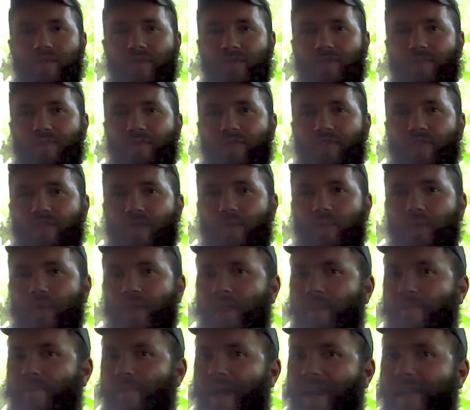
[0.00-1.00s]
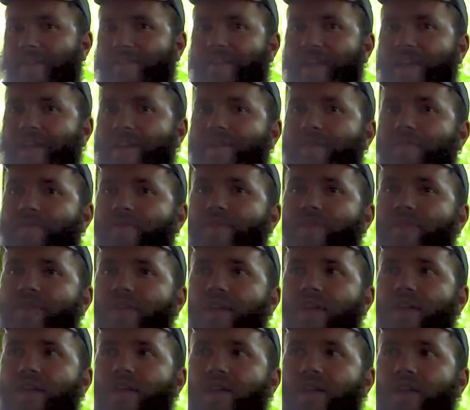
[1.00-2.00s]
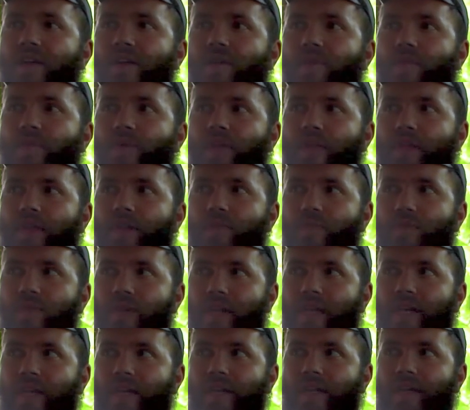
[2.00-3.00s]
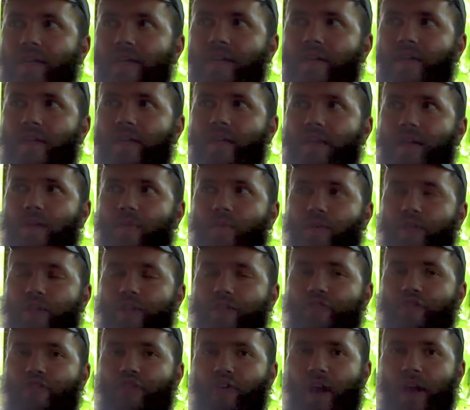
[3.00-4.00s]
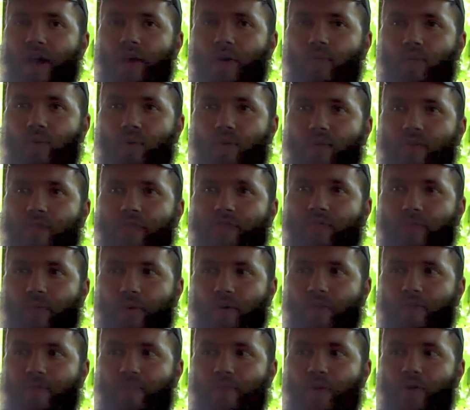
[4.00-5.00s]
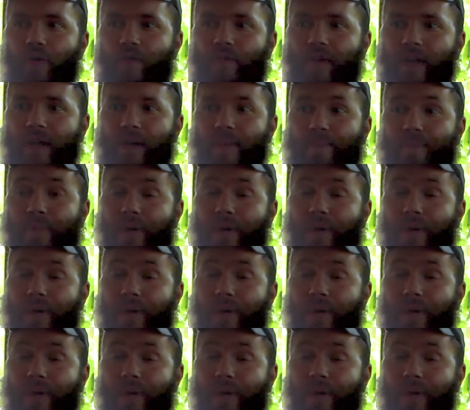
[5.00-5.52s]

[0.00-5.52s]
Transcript: It's just a really meditative, really unique, and really tranquil sort of movie.